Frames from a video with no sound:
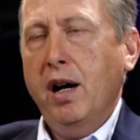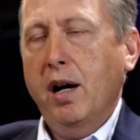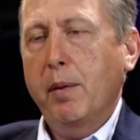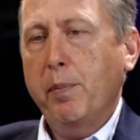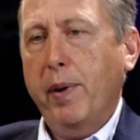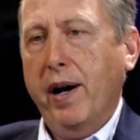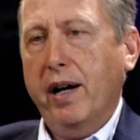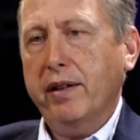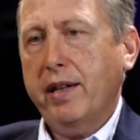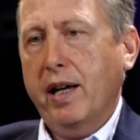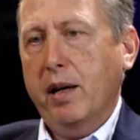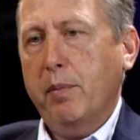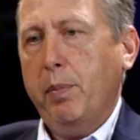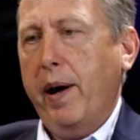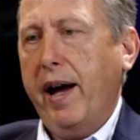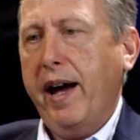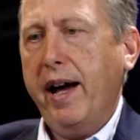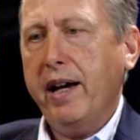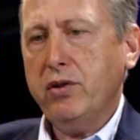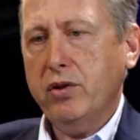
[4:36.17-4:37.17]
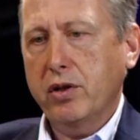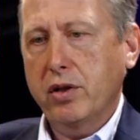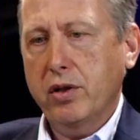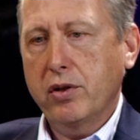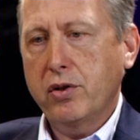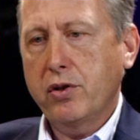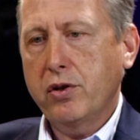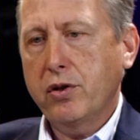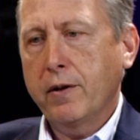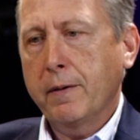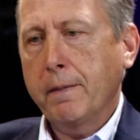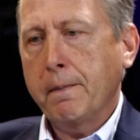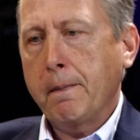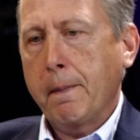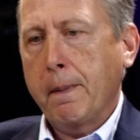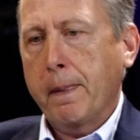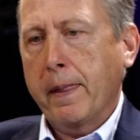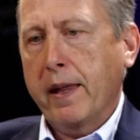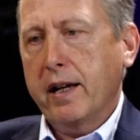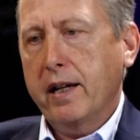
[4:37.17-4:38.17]
about that passage
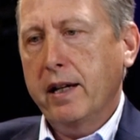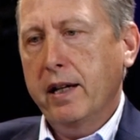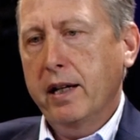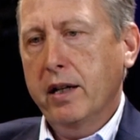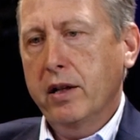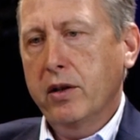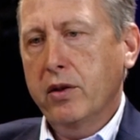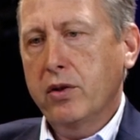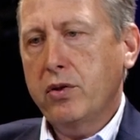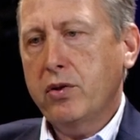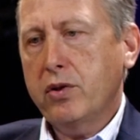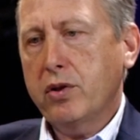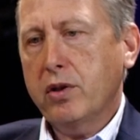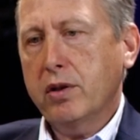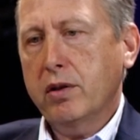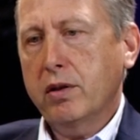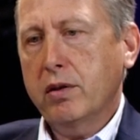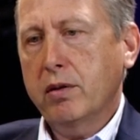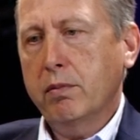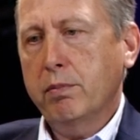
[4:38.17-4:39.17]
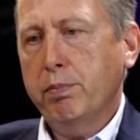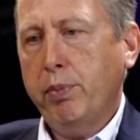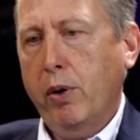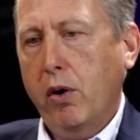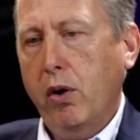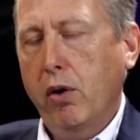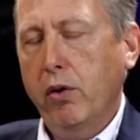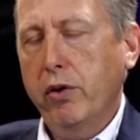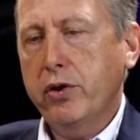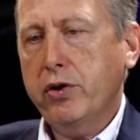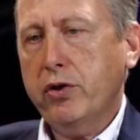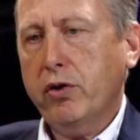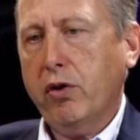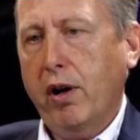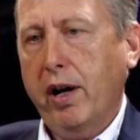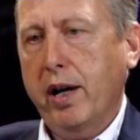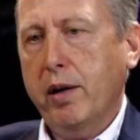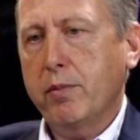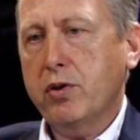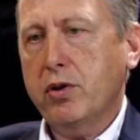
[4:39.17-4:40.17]
is Paul
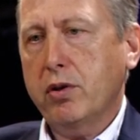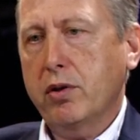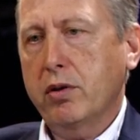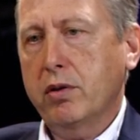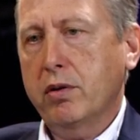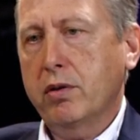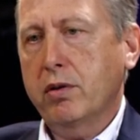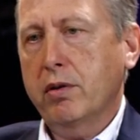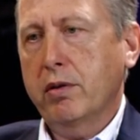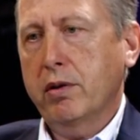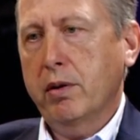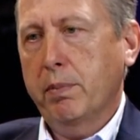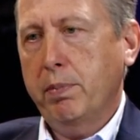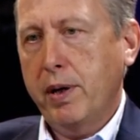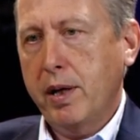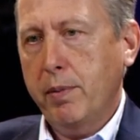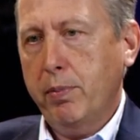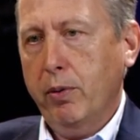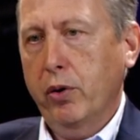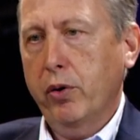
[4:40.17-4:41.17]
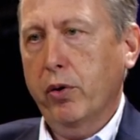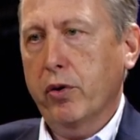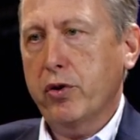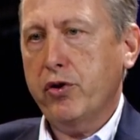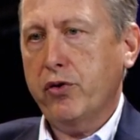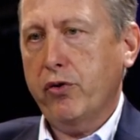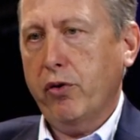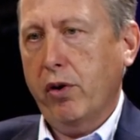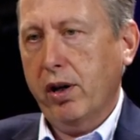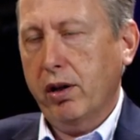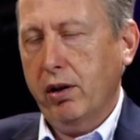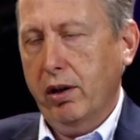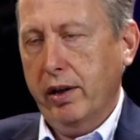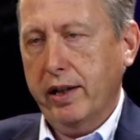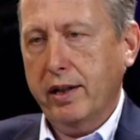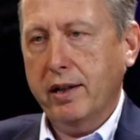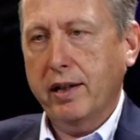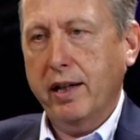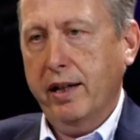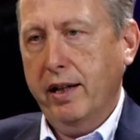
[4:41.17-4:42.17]
describes the people who are
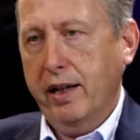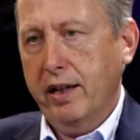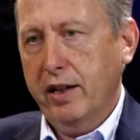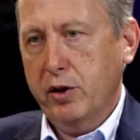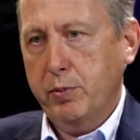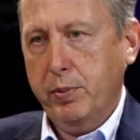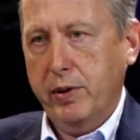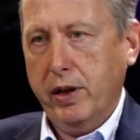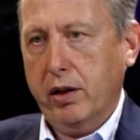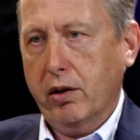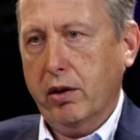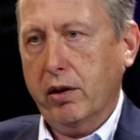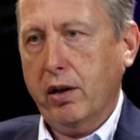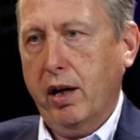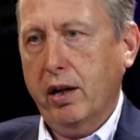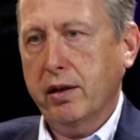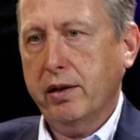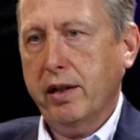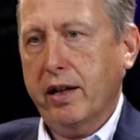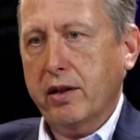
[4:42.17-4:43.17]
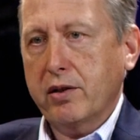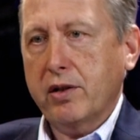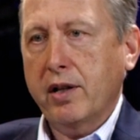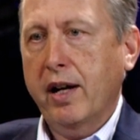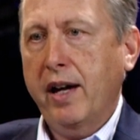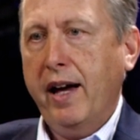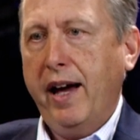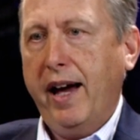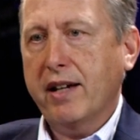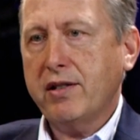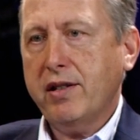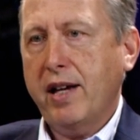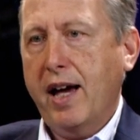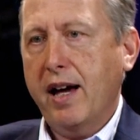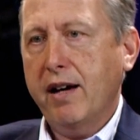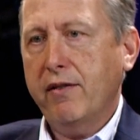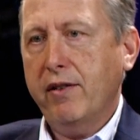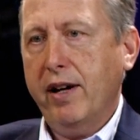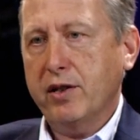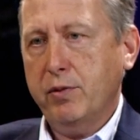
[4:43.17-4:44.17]
struggling in this particular context
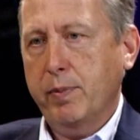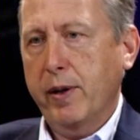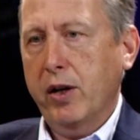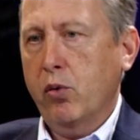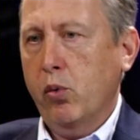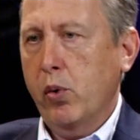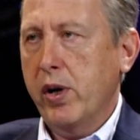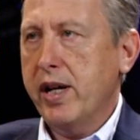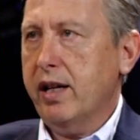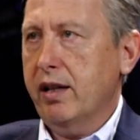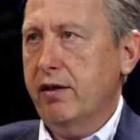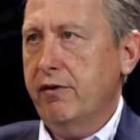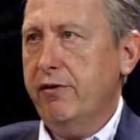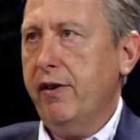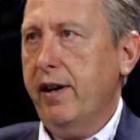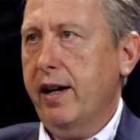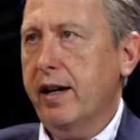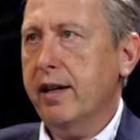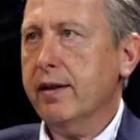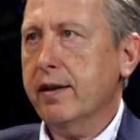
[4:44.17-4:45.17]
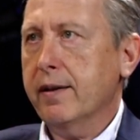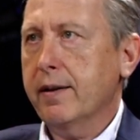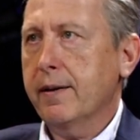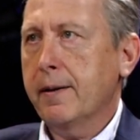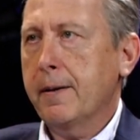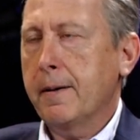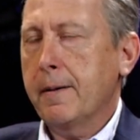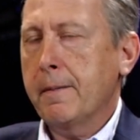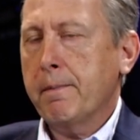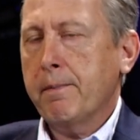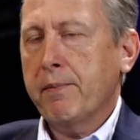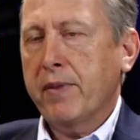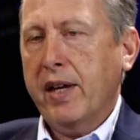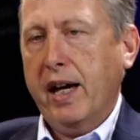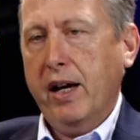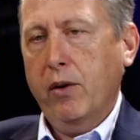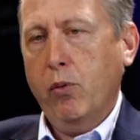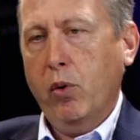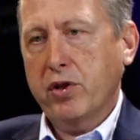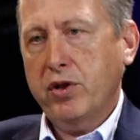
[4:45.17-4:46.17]
as being weak in faith.
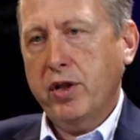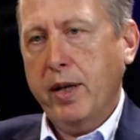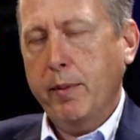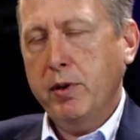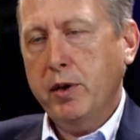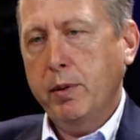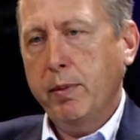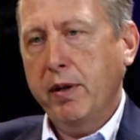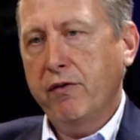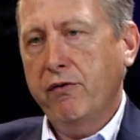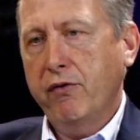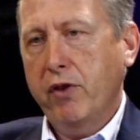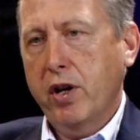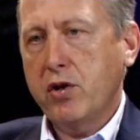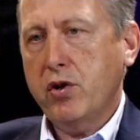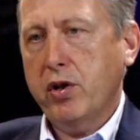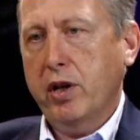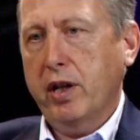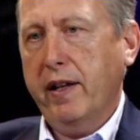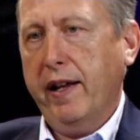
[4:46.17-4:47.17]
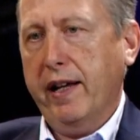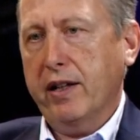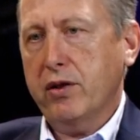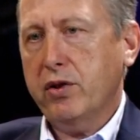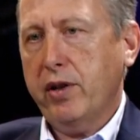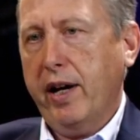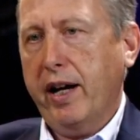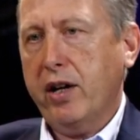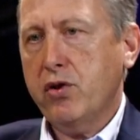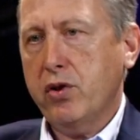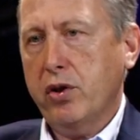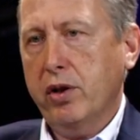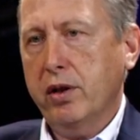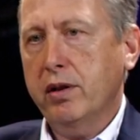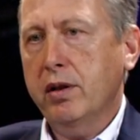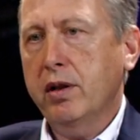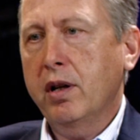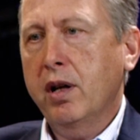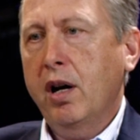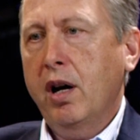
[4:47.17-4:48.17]
And what seems to be envisioned in that
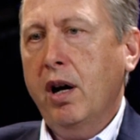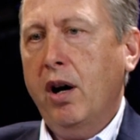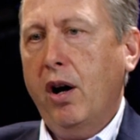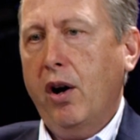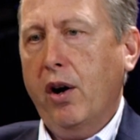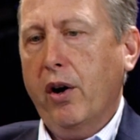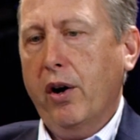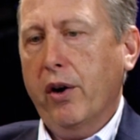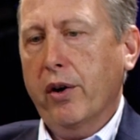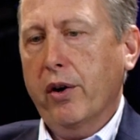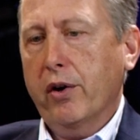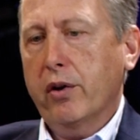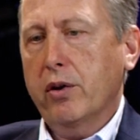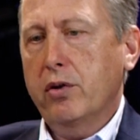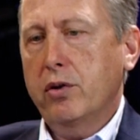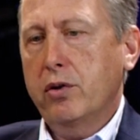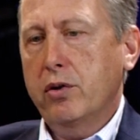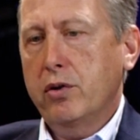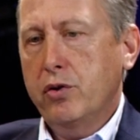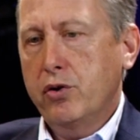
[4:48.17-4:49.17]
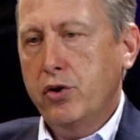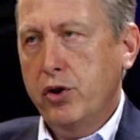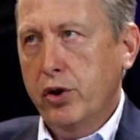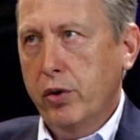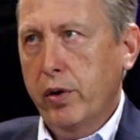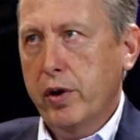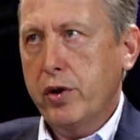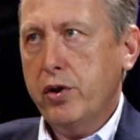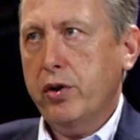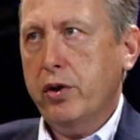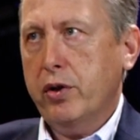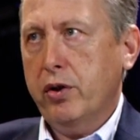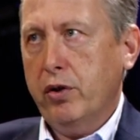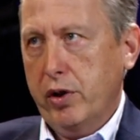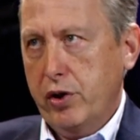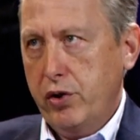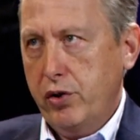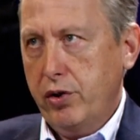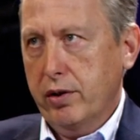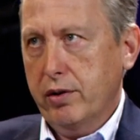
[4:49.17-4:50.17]
section are Jewish
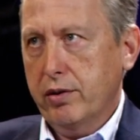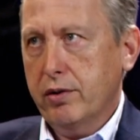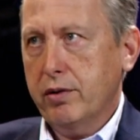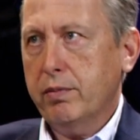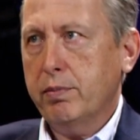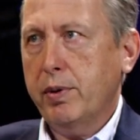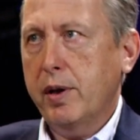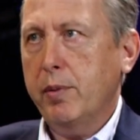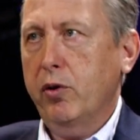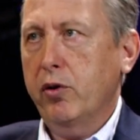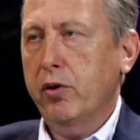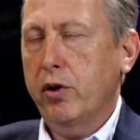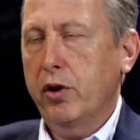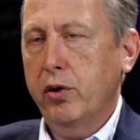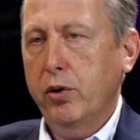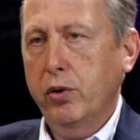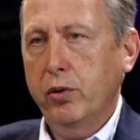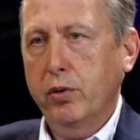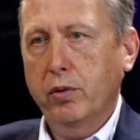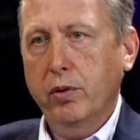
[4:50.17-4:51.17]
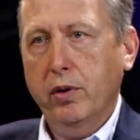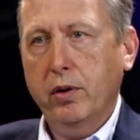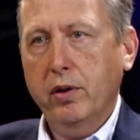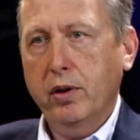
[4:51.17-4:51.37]
Christians, people who